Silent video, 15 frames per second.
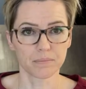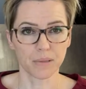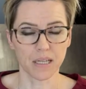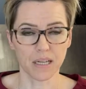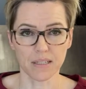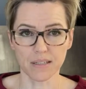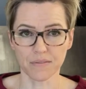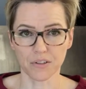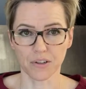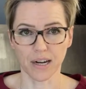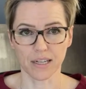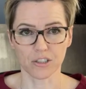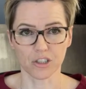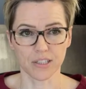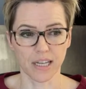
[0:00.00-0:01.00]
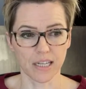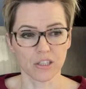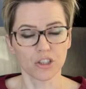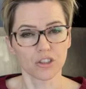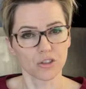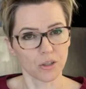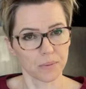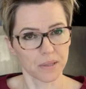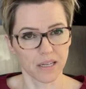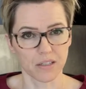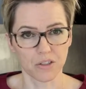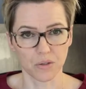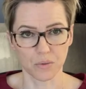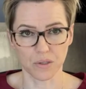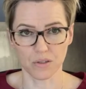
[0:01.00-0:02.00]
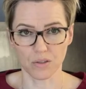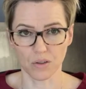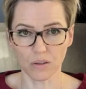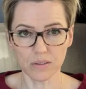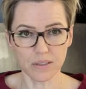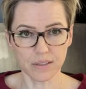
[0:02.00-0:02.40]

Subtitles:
for bringing you a great offer quickly,